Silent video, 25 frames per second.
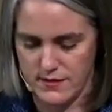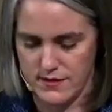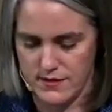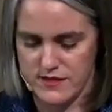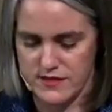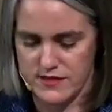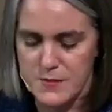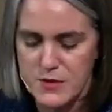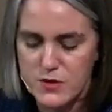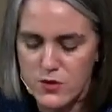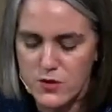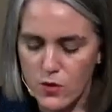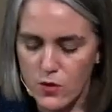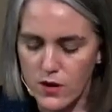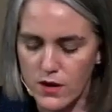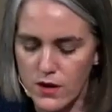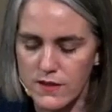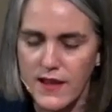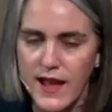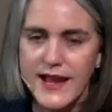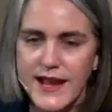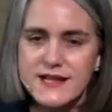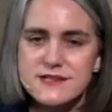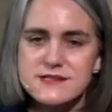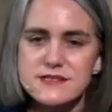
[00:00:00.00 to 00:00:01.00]
The menorah
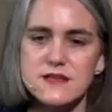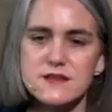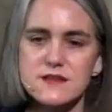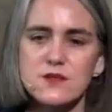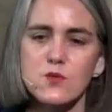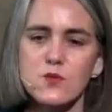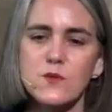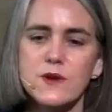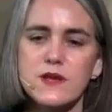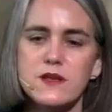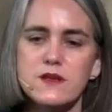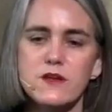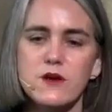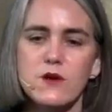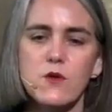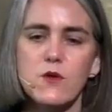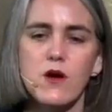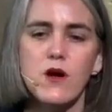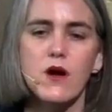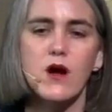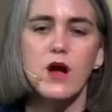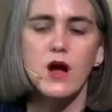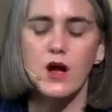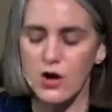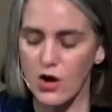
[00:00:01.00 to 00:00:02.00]
lights in the window
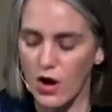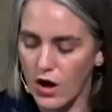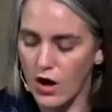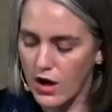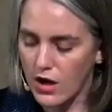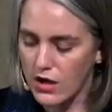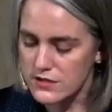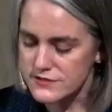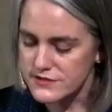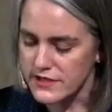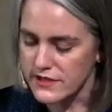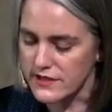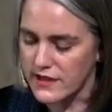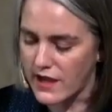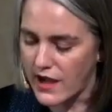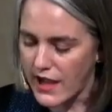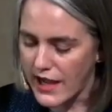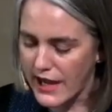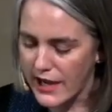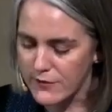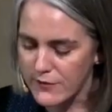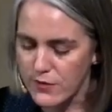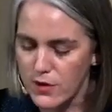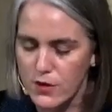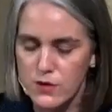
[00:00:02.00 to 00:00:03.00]
are a call to
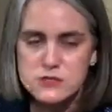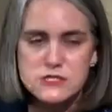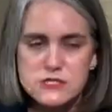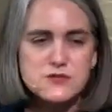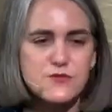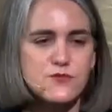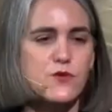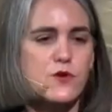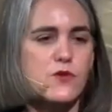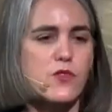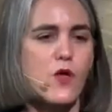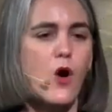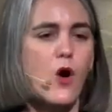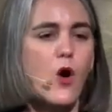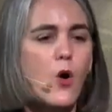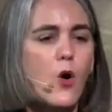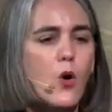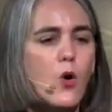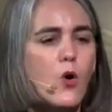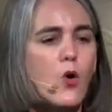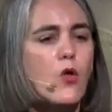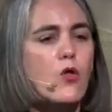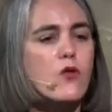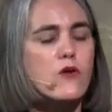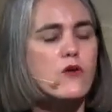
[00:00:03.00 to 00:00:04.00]
Kairos for the
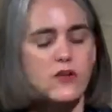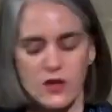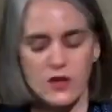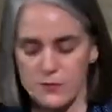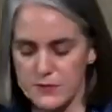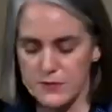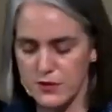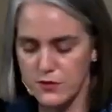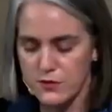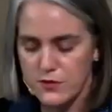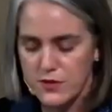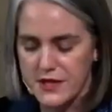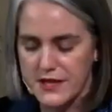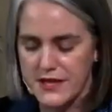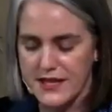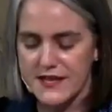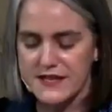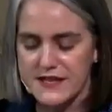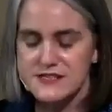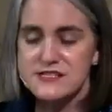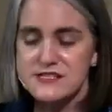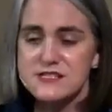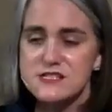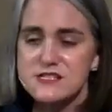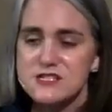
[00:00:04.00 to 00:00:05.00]
whole community.
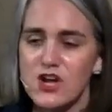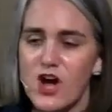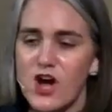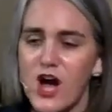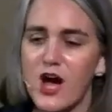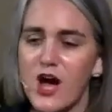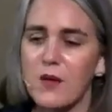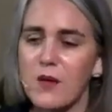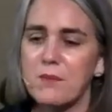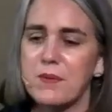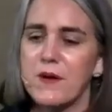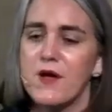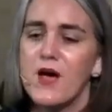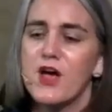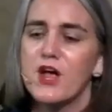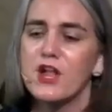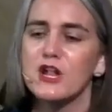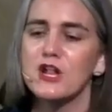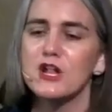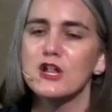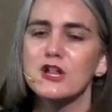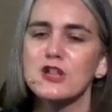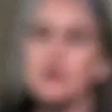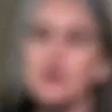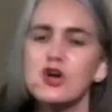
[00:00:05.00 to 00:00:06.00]
Stop,
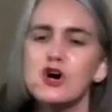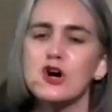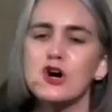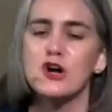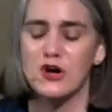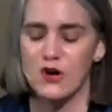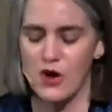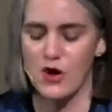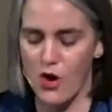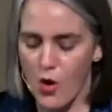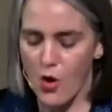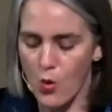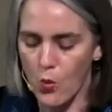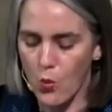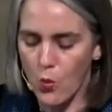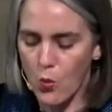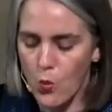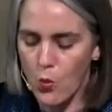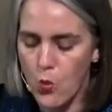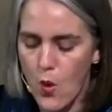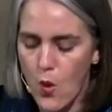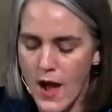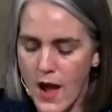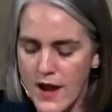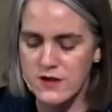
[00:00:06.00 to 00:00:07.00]
look,
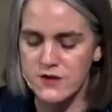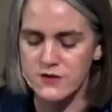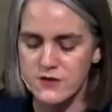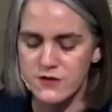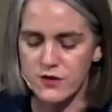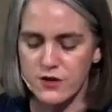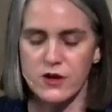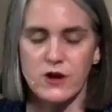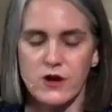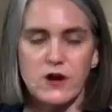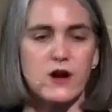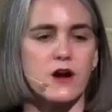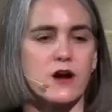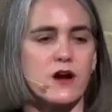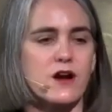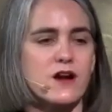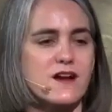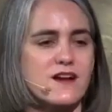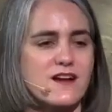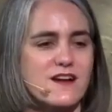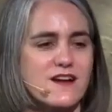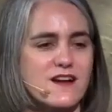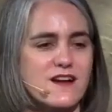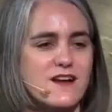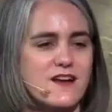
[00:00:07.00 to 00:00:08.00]
wonder,
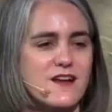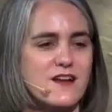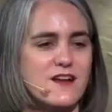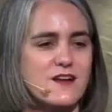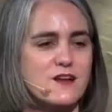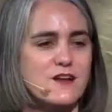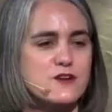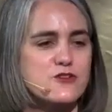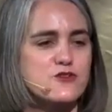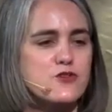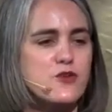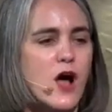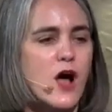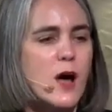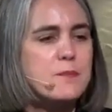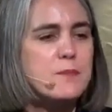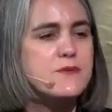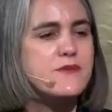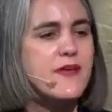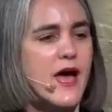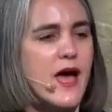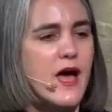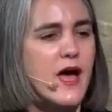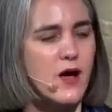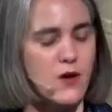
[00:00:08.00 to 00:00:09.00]
drop
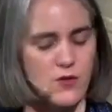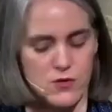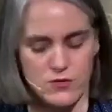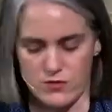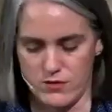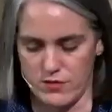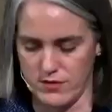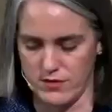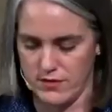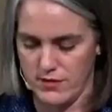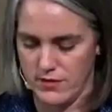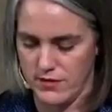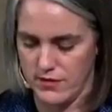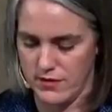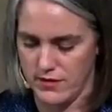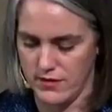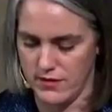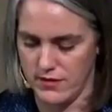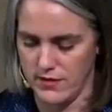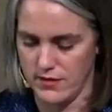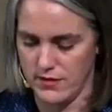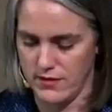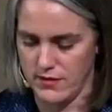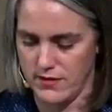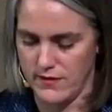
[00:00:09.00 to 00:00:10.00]
down
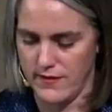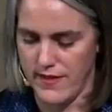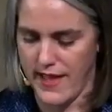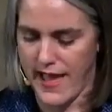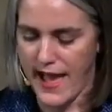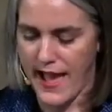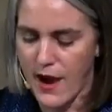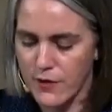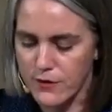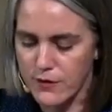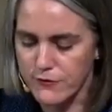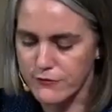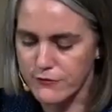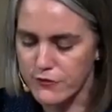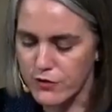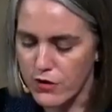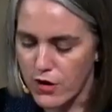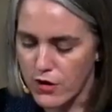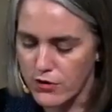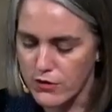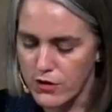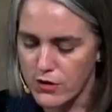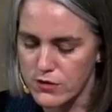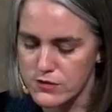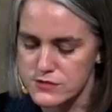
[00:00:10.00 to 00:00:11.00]
out of
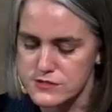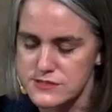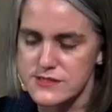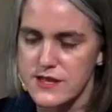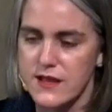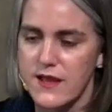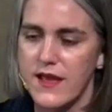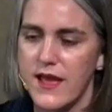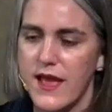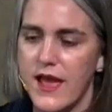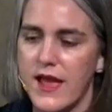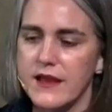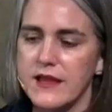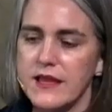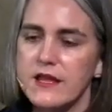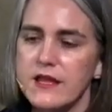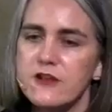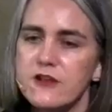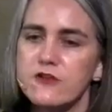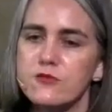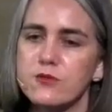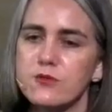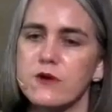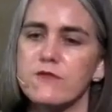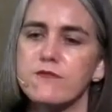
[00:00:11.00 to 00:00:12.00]
Chronos and
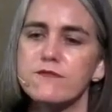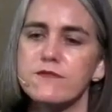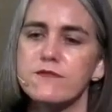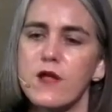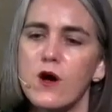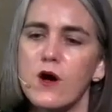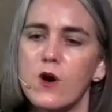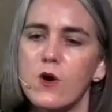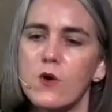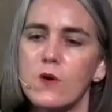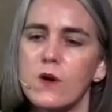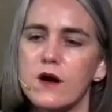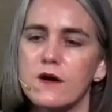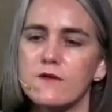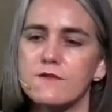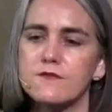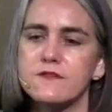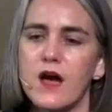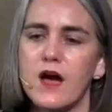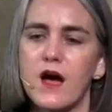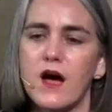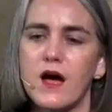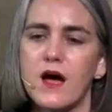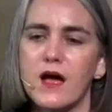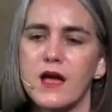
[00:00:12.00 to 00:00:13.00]
into a flow of
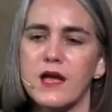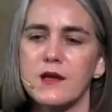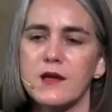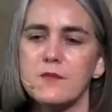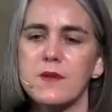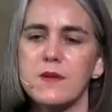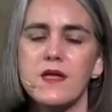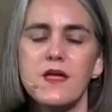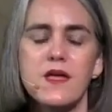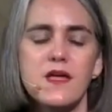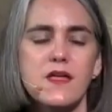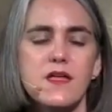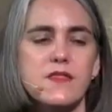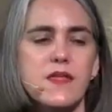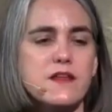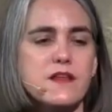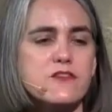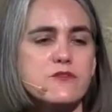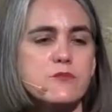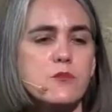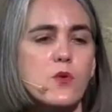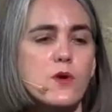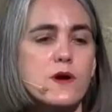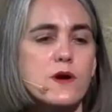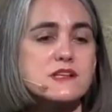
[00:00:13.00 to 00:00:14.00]
time that is
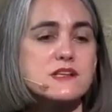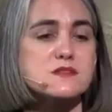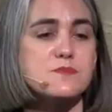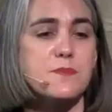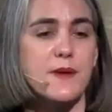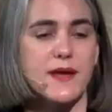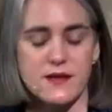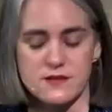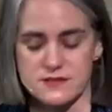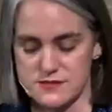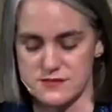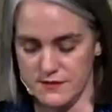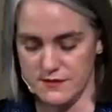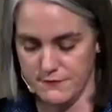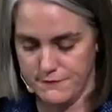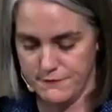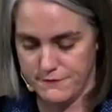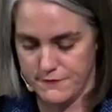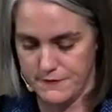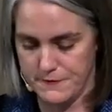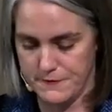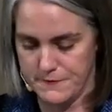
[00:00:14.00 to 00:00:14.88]
more expansive.